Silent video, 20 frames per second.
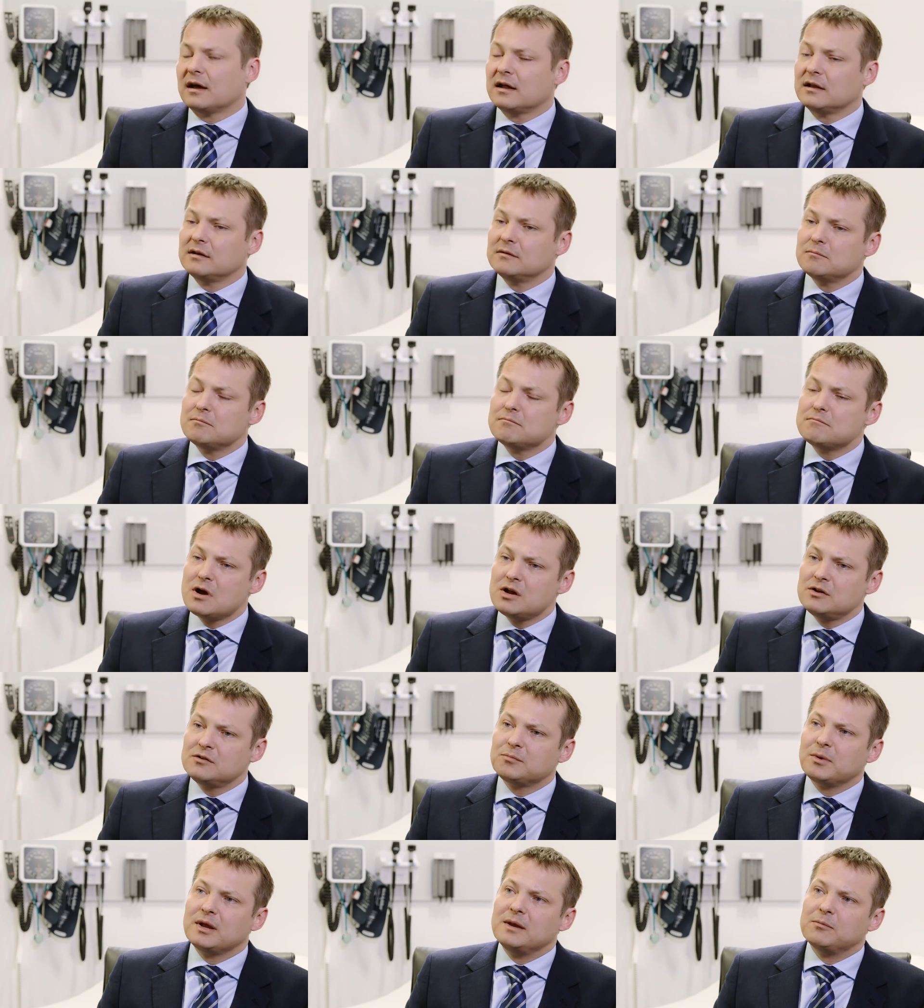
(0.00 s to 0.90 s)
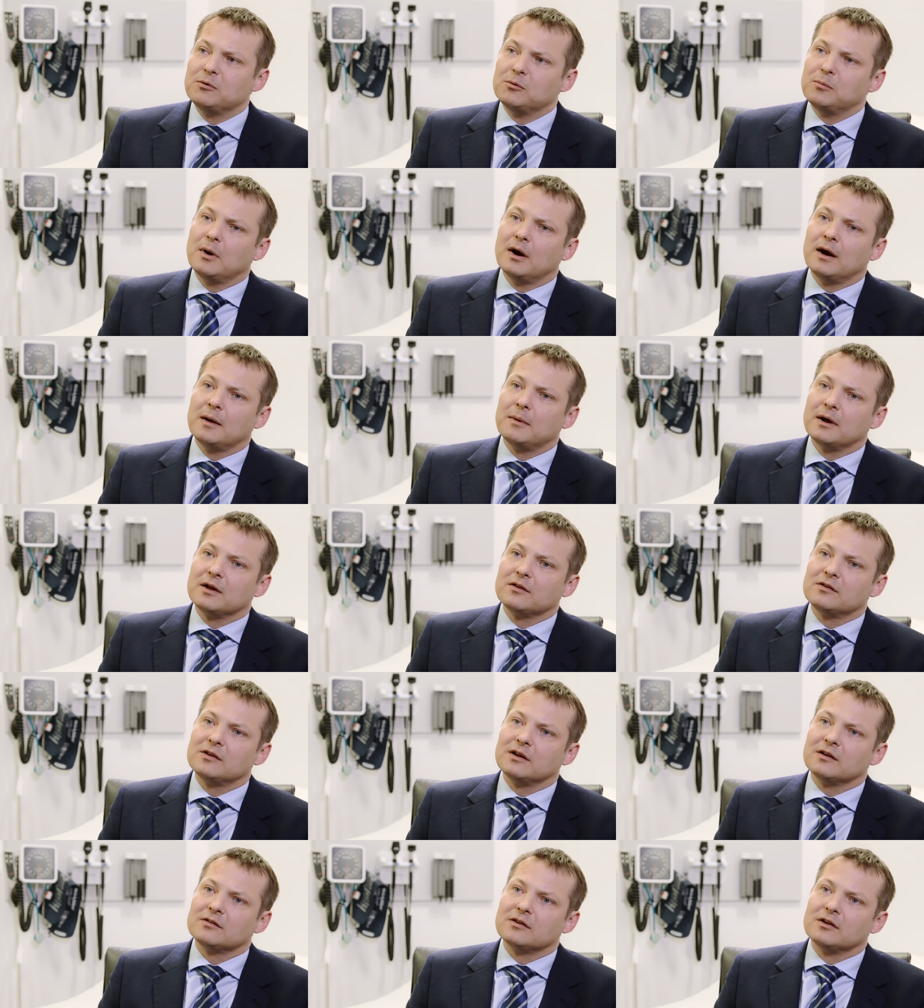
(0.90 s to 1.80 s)
And most people by
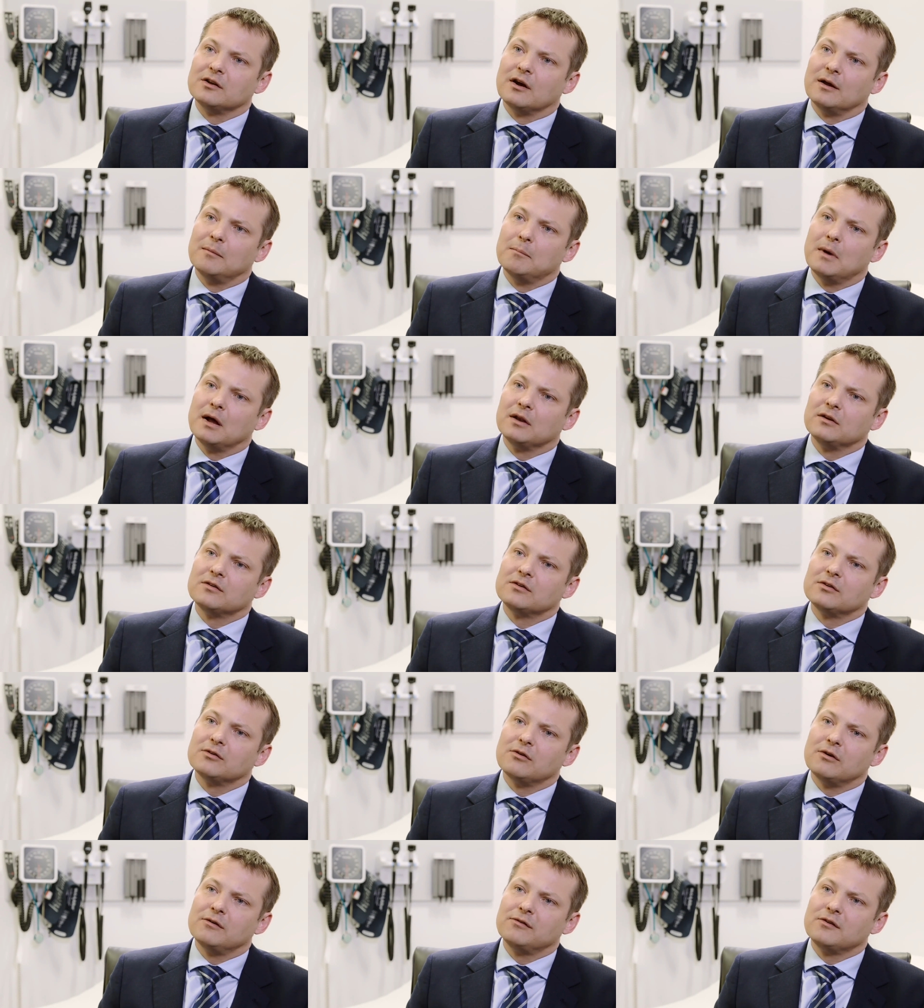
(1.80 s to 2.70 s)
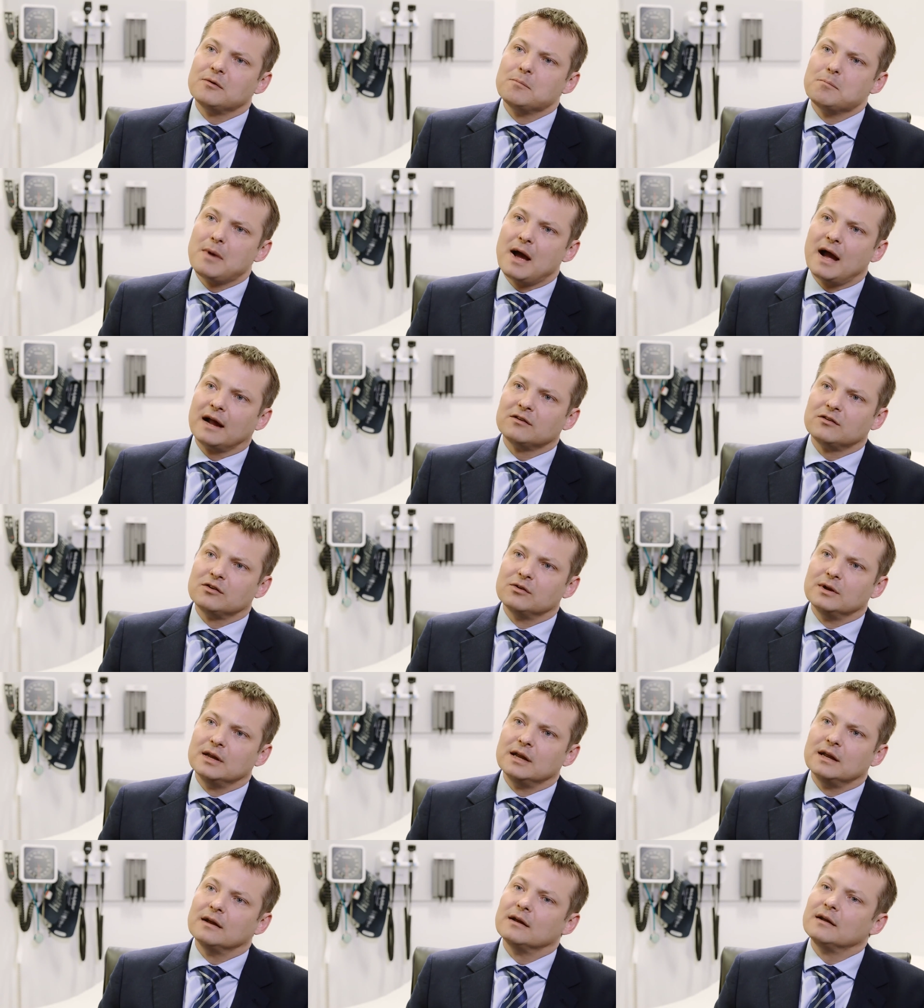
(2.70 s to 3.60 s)
about 6 to 9 months are often back
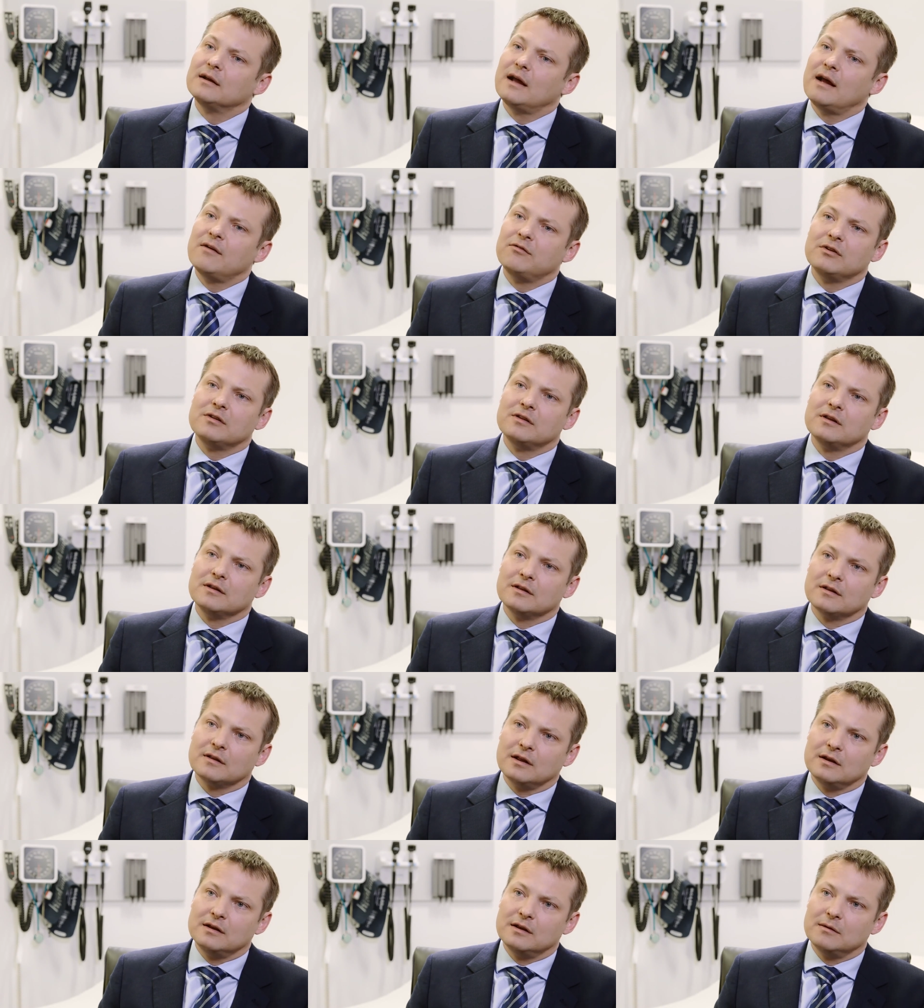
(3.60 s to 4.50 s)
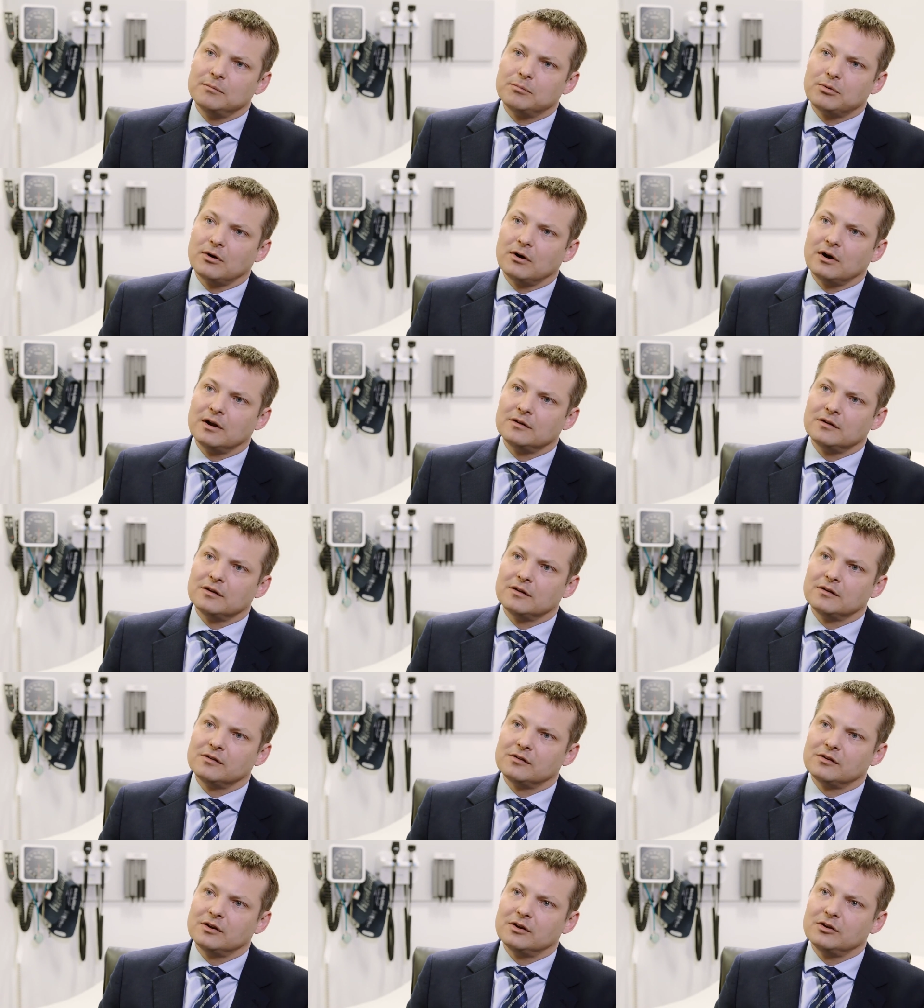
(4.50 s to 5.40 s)
doing everything that they did prior to
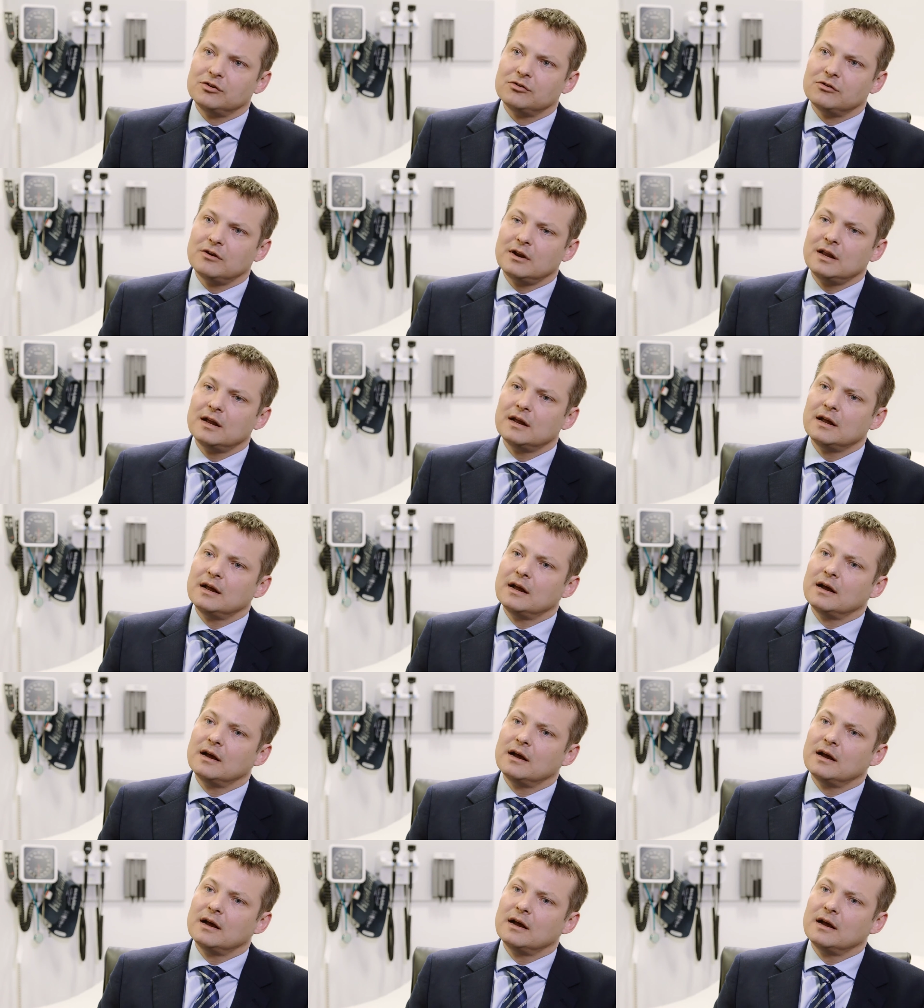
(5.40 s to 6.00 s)
the surgery.